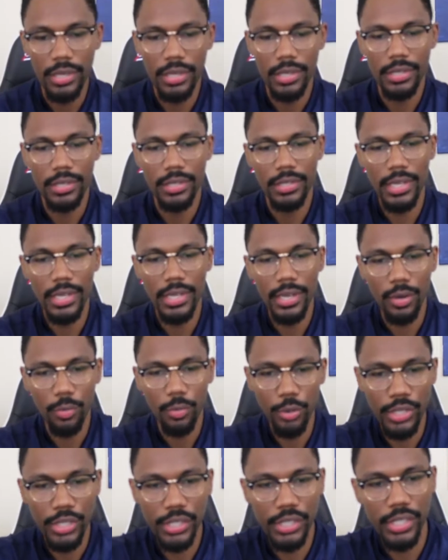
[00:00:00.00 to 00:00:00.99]
Yeah,
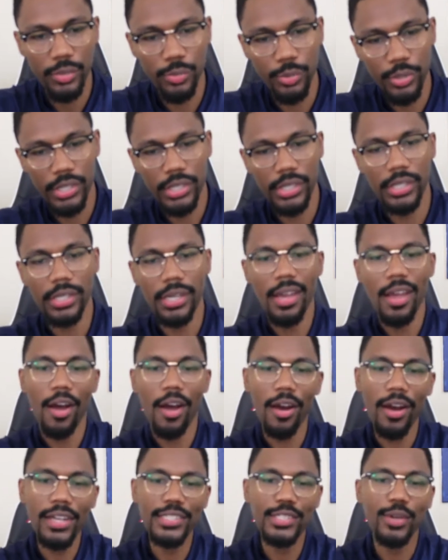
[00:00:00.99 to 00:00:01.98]
we're good.
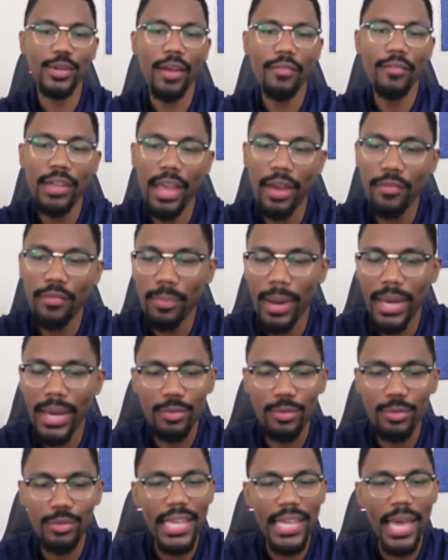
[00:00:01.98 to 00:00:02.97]
All right. So everybody
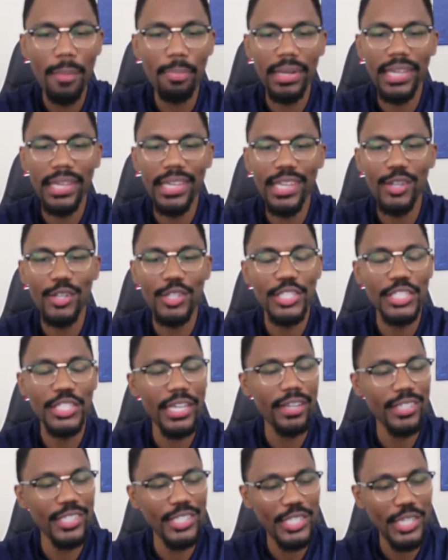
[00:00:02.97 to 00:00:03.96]
was hopping in here
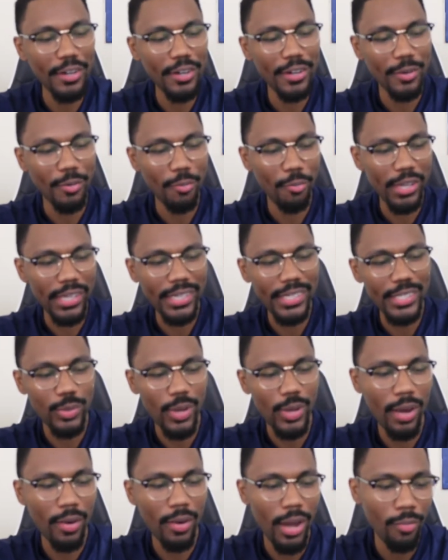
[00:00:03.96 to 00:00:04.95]
sharing a win. So
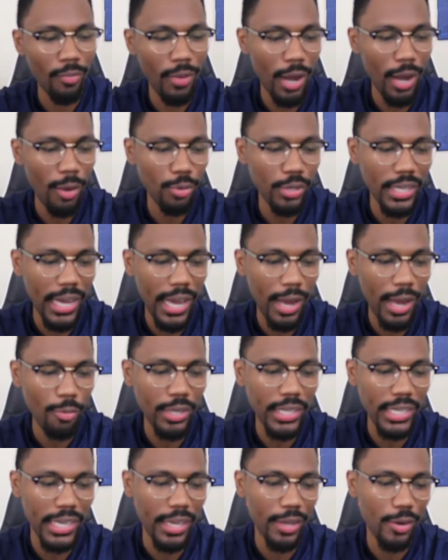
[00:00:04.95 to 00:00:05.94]
I
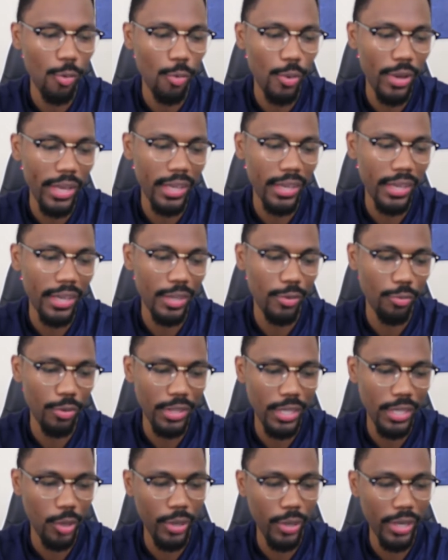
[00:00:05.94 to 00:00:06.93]
want to get a win in
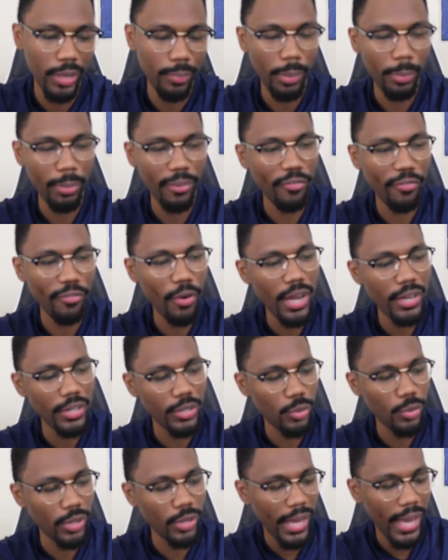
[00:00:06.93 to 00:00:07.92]
really quick. But before I
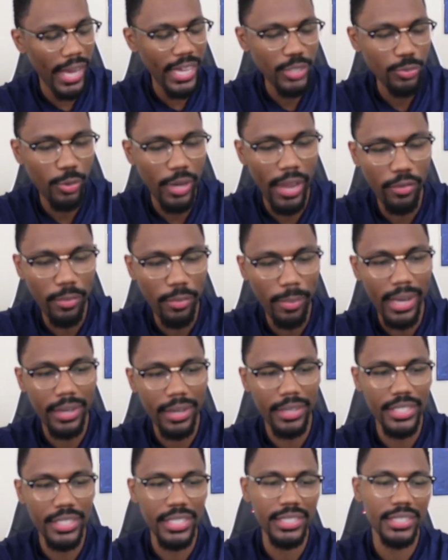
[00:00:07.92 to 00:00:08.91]
do that, I just want
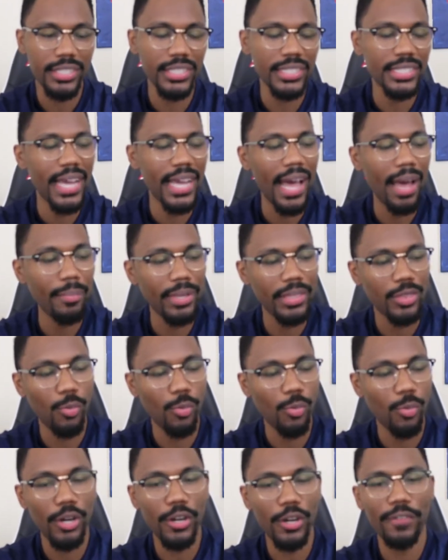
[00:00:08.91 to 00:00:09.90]
everybody to just comment the
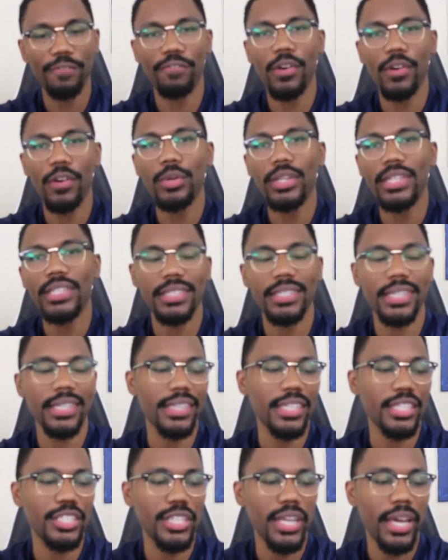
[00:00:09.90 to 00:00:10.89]
word focus in
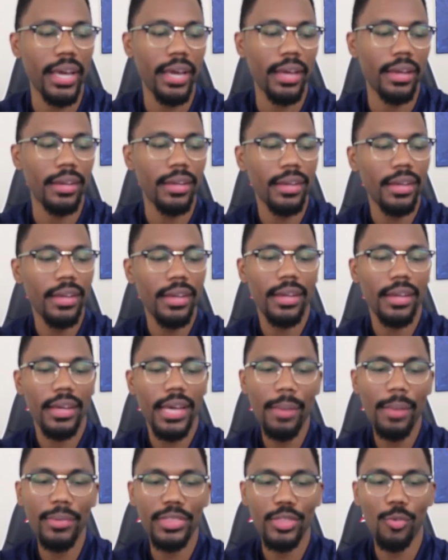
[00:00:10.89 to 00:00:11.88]
the chat.
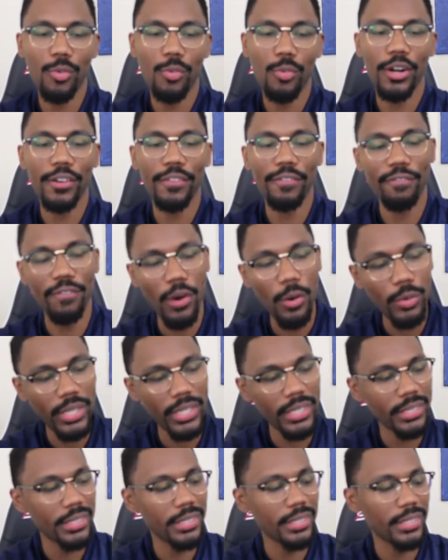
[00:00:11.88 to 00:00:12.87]
Comment the word
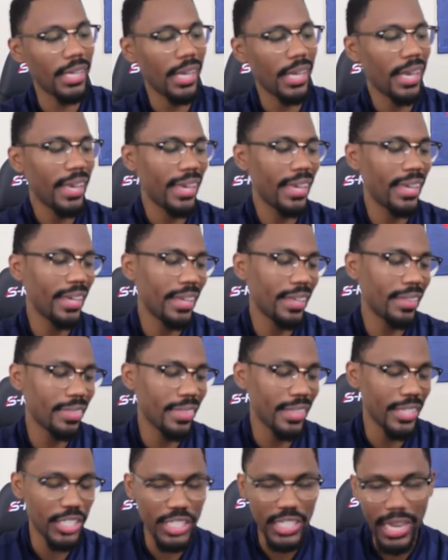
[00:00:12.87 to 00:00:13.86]
focus in
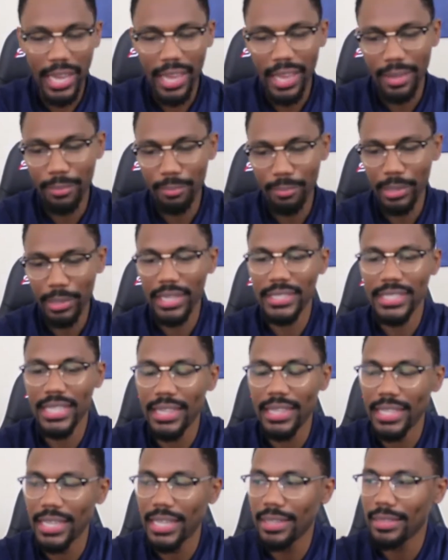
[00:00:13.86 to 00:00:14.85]
the chat, because
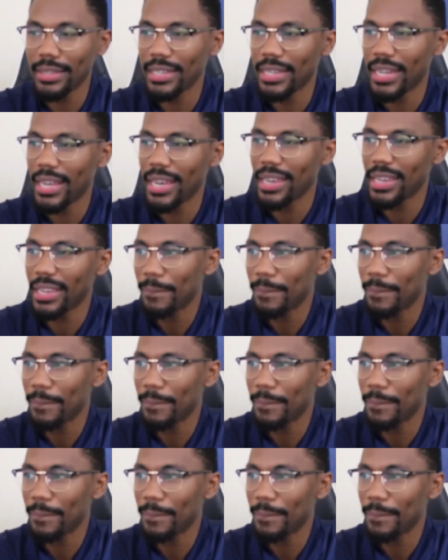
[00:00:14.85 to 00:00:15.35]
at the end of the day,